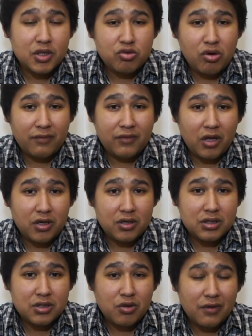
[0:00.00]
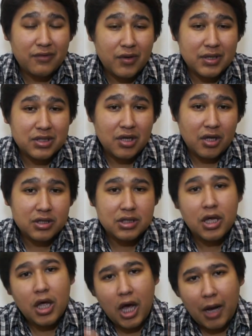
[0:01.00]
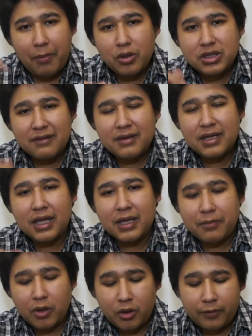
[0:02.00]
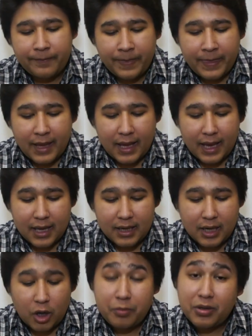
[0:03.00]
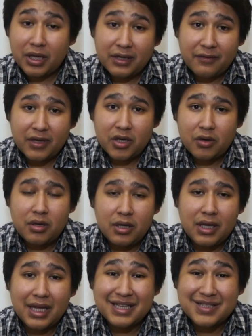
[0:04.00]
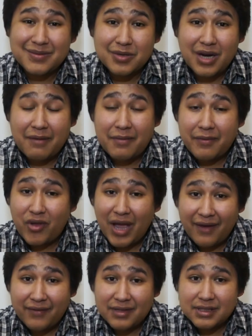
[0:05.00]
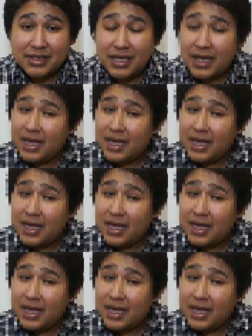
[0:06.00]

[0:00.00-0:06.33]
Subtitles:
$12 US dollars. I'll post everything in the link below, and I hope you liked the video. Like and subscribe if you haven't,